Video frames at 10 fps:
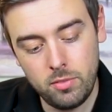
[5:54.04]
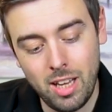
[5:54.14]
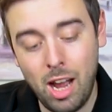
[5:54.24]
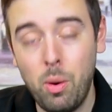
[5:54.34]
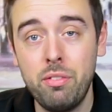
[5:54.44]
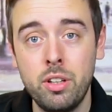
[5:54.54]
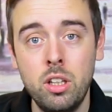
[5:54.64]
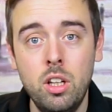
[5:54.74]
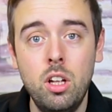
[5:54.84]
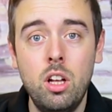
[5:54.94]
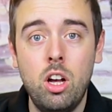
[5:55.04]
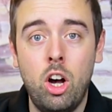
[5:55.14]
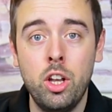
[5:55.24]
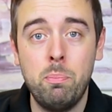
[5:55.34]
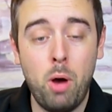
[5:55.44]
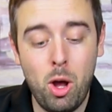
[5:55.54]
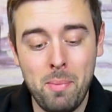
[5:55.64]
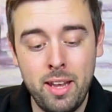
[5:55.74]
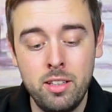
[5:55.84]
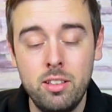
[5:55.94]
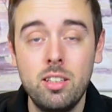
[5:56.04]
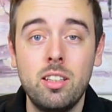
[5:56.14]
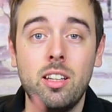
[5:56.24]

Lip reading: However, on the bottom end,